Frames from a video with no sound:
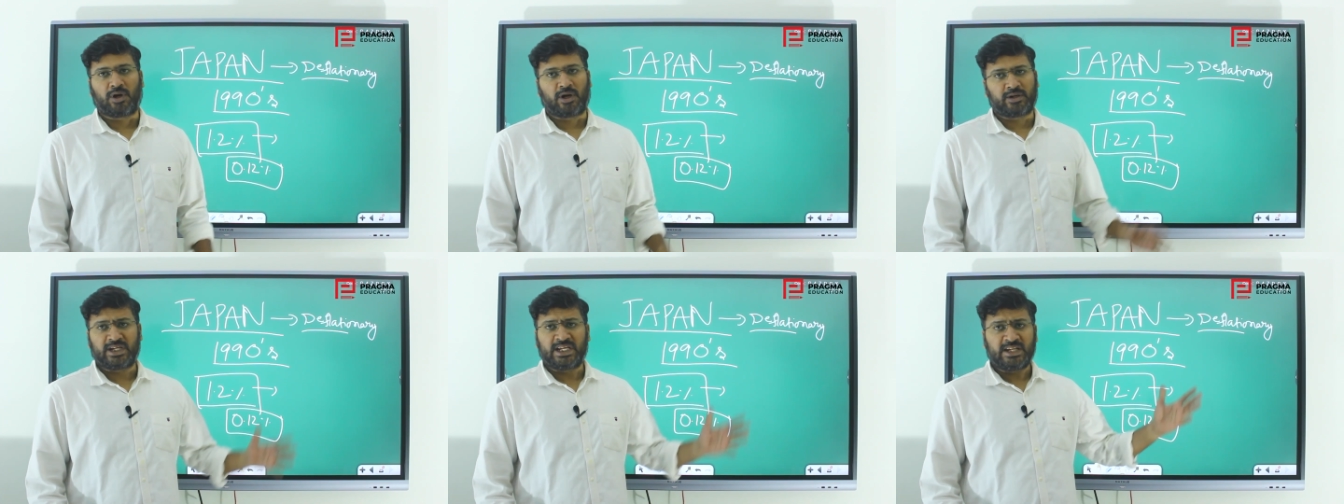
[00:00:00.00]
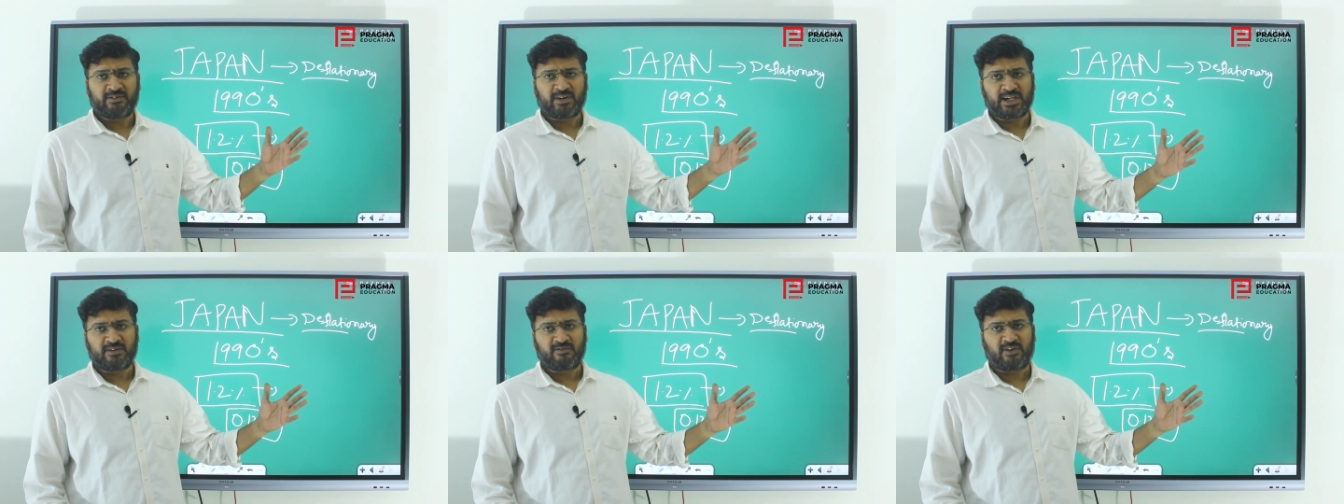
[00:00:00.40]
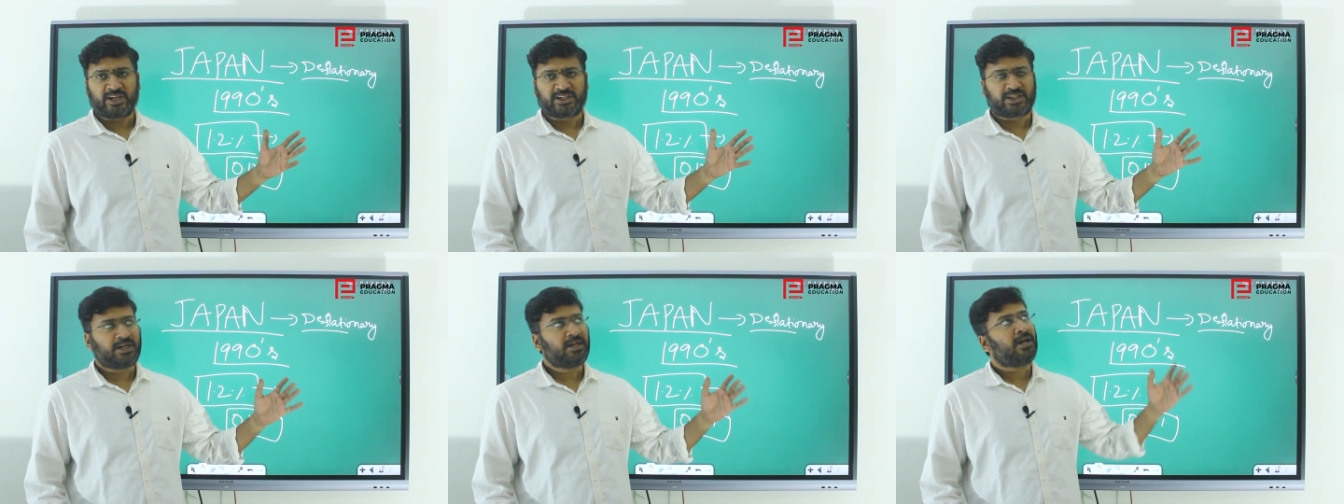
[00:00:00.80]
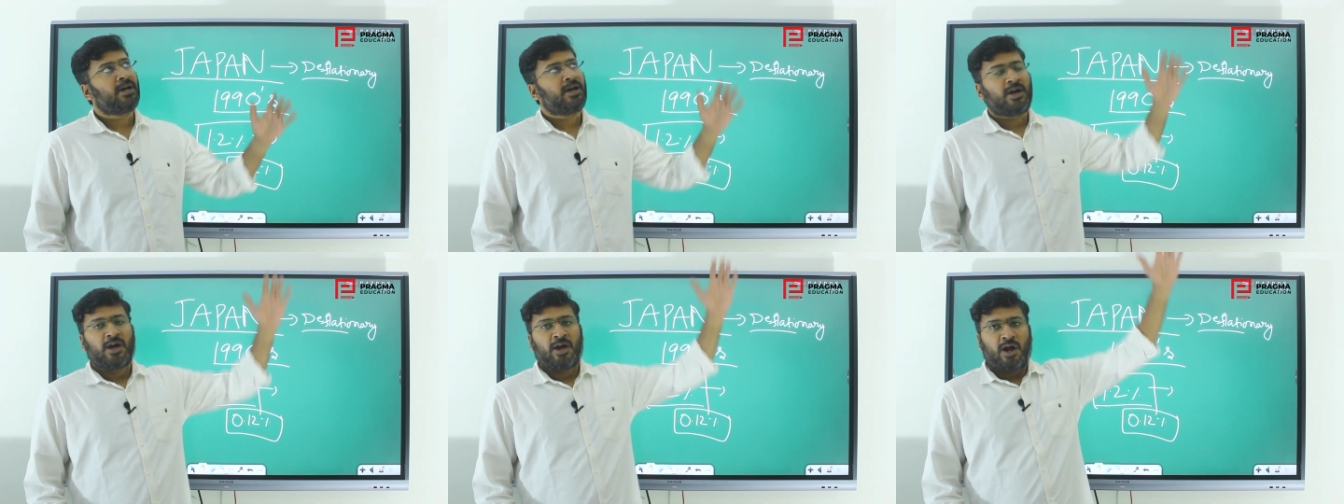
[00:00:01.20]
And even inflation,
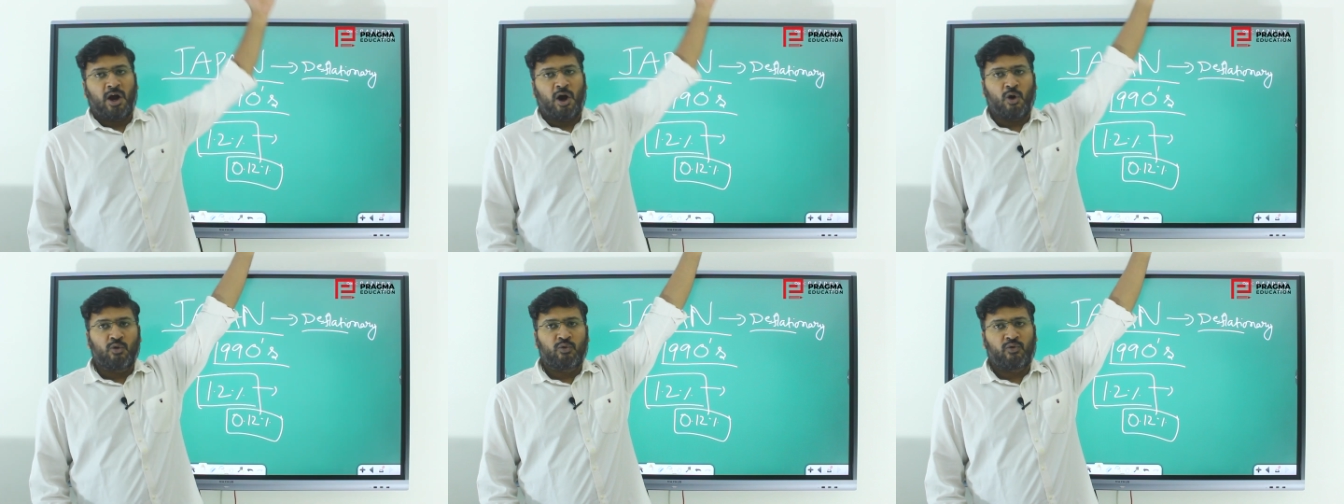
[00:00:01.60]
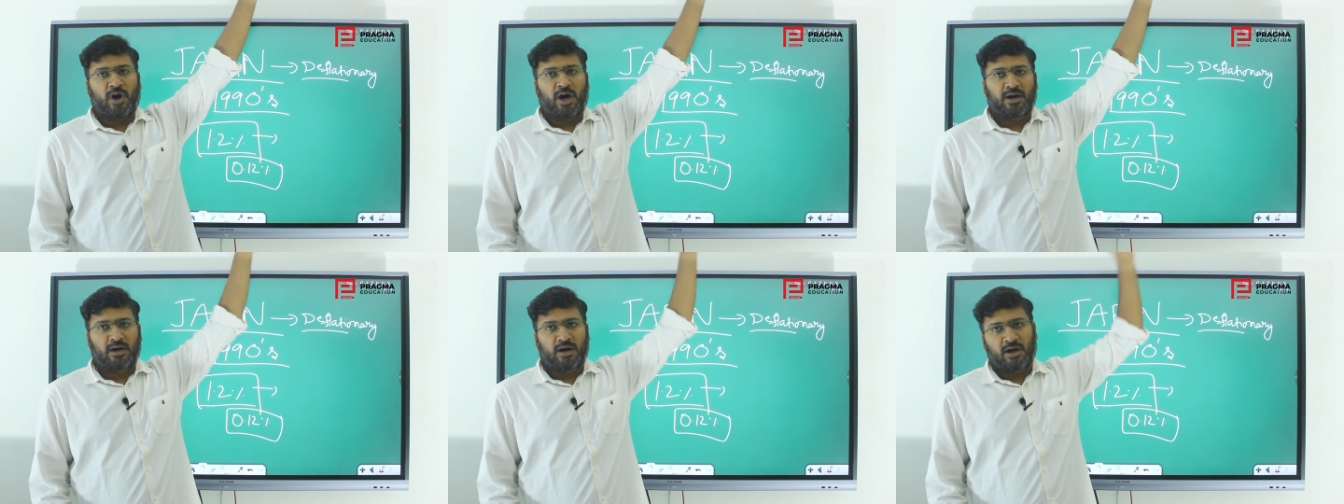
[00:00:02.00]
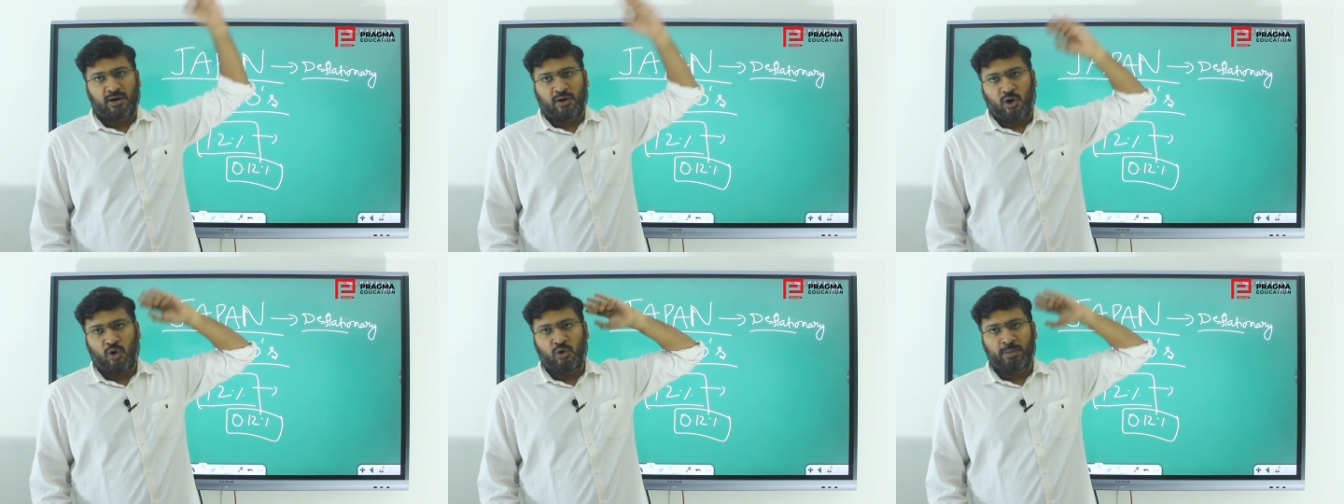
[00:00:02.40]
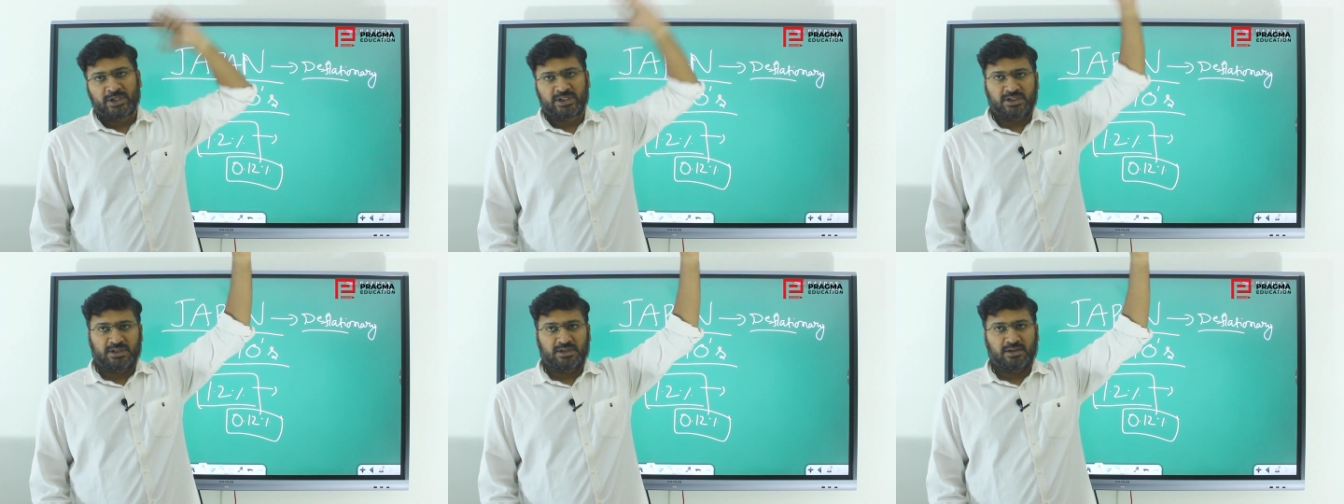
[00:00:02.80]
how far or how
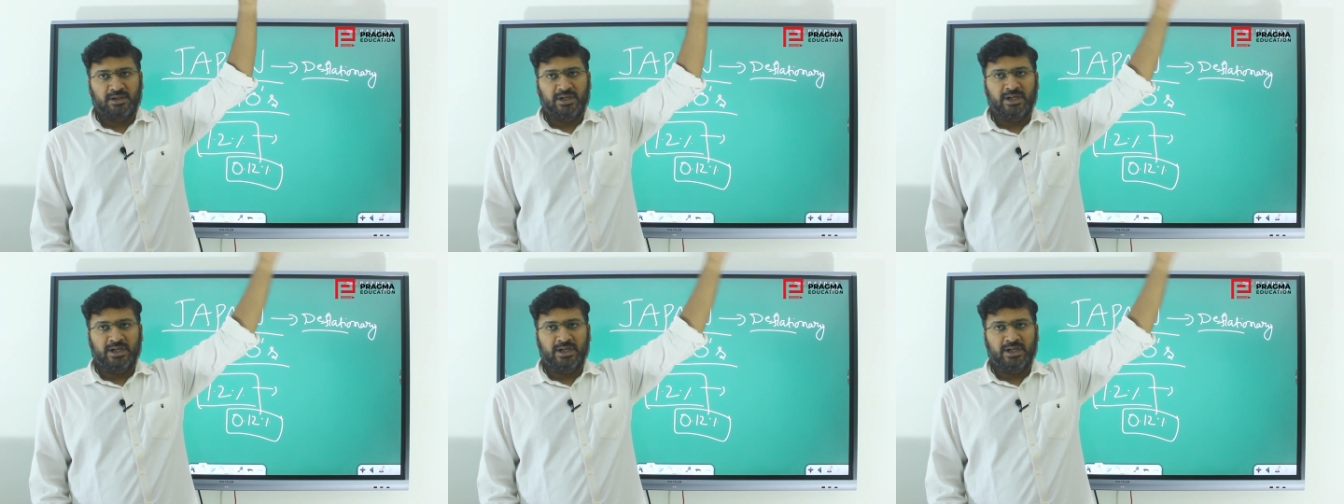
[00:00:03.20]
much